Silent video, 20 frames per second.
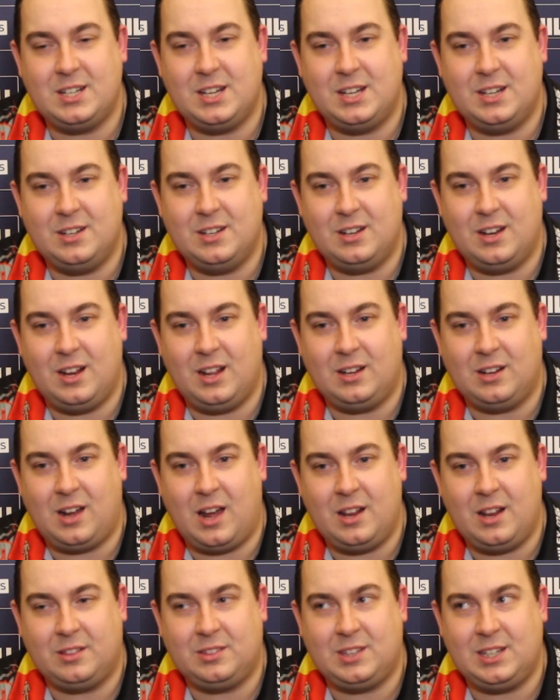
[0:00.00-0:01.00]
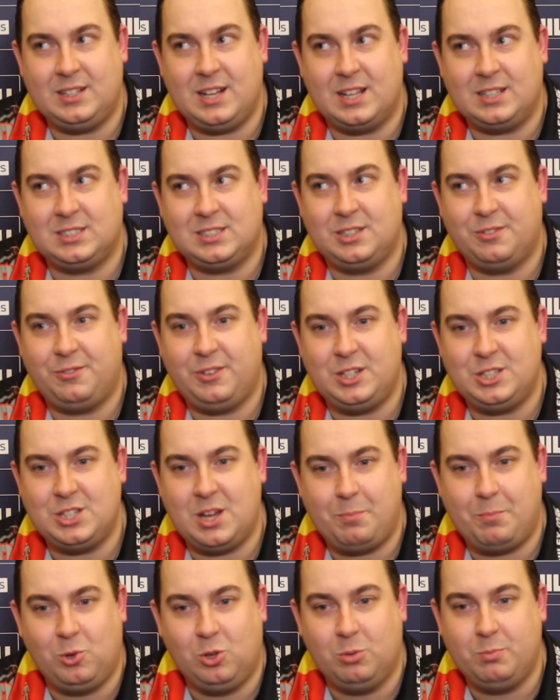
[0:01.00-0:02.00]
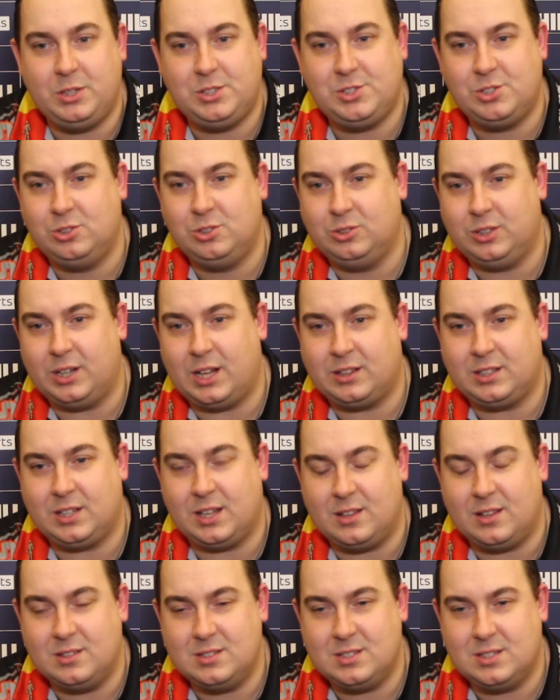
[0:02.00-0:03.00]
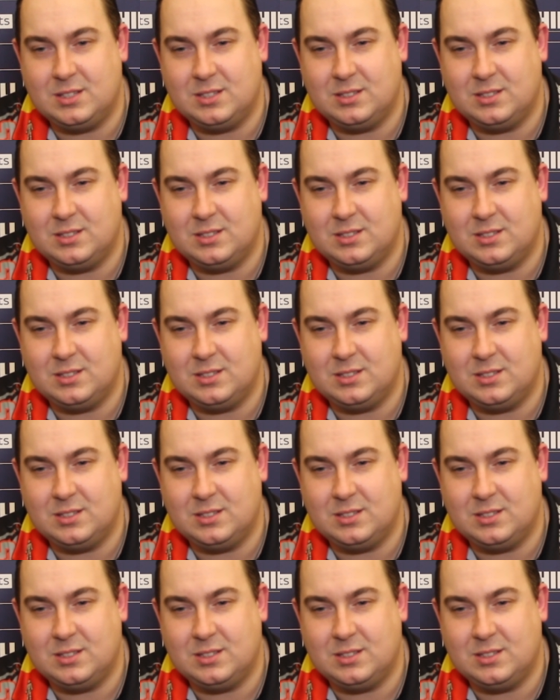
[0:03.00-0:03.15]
and I think that's the finish that pulled me through at the end.